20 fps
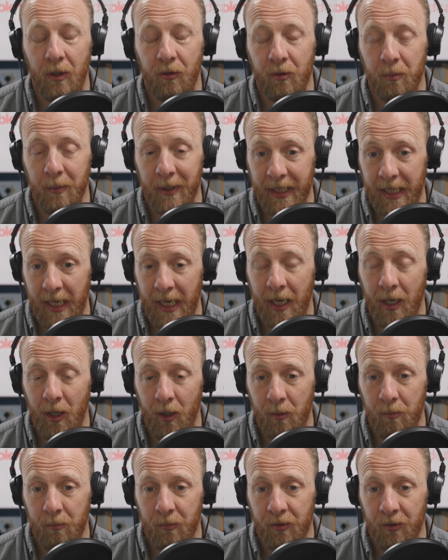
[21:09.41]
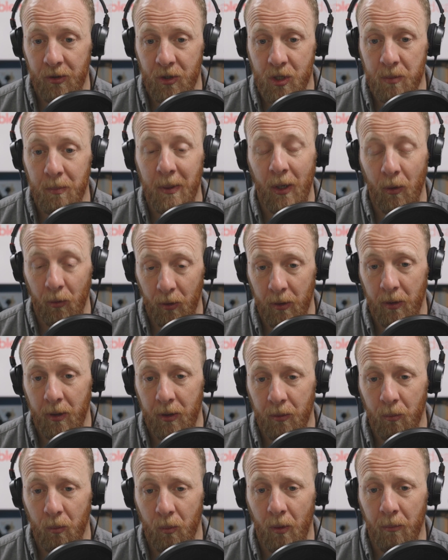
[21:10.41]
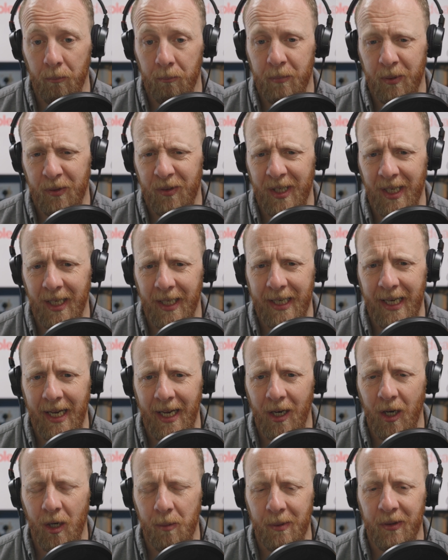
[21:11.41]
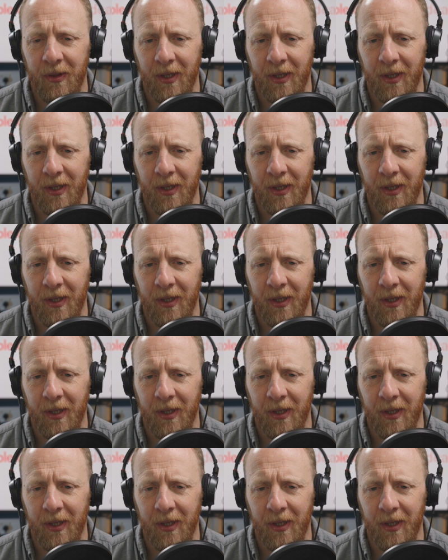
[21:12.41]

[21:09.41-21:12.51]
some of the care homes that she'd been on. The one particular care home,